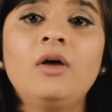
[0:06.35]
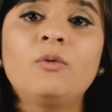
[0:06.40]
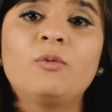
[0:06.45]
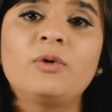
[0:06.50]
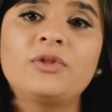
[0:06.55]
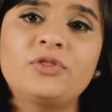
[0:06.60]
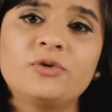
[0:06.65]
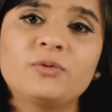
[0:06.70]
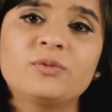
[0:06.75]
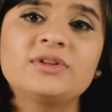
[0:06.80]

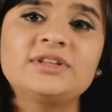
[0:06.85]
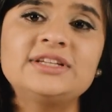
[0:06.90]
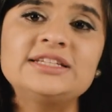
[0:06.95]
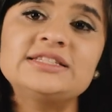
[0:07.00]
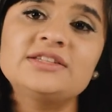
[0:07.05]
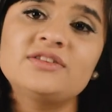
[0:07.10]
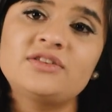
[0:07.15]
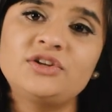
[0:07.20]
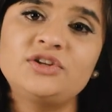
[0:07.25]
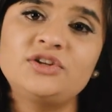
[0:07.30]
With the
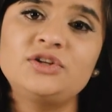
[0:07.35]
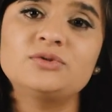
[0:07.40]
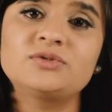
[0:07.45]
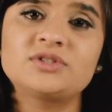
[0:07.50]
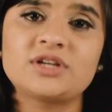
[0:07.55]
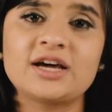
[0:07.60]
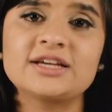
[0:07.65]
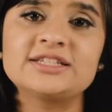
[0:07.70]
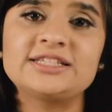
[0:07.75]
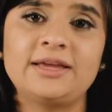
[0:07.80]
release of the new
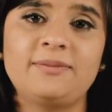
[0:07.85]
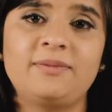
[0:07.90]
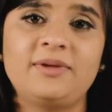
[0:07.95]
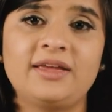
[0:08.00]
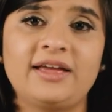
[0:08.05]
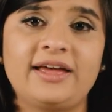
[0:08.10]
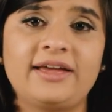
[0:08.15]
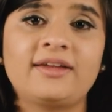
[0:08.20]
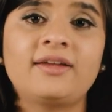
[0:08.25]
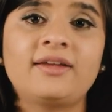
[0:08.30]
Docs
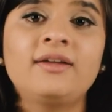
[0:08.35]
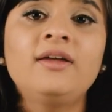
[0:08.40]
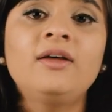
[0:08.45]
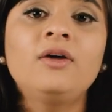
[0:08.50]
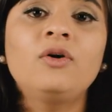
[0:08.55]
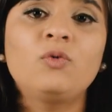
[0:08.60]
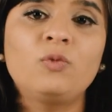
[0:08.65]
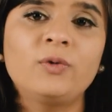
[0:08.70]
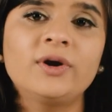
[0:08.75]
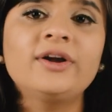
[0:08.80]
API,
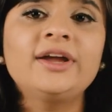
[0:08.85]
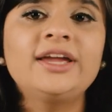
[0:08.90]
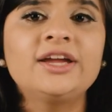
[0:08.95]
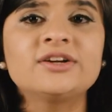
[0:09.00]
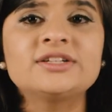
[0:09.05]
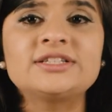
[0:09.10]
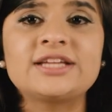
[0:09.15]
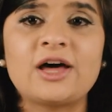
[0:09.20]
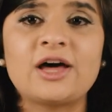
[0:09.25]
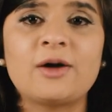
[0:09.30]
we're
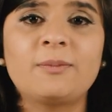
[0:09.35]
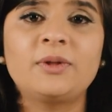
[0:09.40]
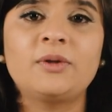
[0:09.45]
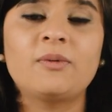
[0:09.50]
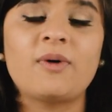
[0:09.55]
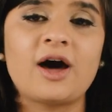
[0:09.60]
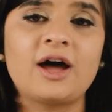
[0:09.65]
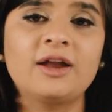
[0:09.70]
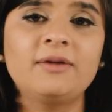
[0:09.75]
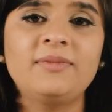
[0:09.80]
here to help you
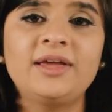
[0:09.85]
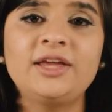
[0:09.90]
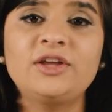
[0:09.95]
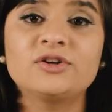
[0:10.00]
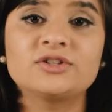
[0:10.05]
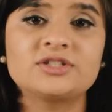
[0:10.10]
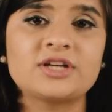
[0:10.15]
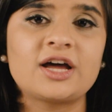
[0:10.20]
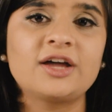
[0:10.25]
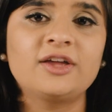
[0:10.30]
automate
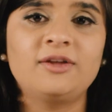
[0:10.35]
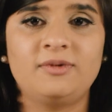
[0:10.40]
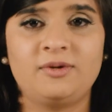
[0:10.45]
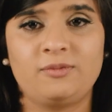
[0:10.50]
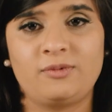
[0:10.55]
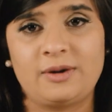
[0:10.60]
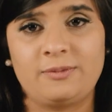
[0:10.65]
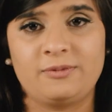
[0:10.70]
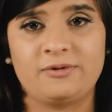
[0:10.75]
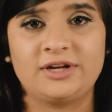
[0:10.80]
your
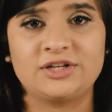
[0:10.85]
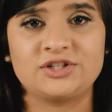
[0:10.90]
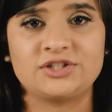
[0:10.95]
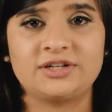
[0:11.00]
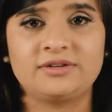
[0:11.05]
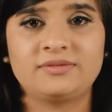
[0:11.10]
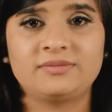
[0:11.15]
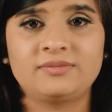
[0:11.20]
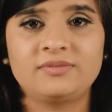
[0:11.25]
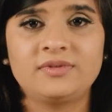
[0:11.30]
document
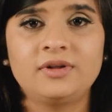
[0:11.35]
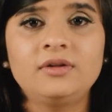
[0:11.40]
preparation.